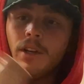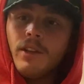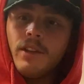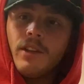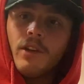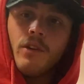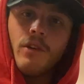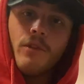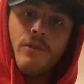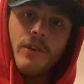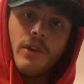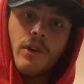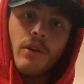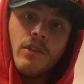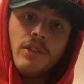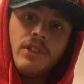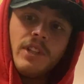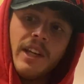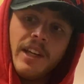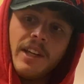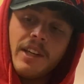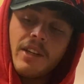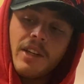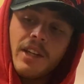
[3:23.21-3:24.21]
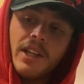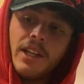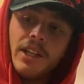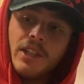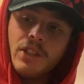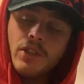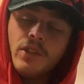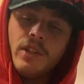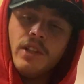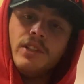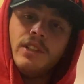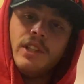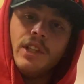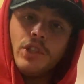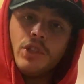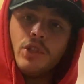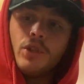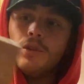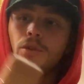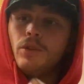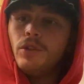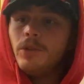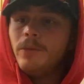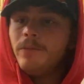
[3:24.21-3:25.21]
The only thing I'd take is the
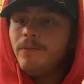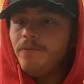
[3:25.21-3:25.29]
tissues.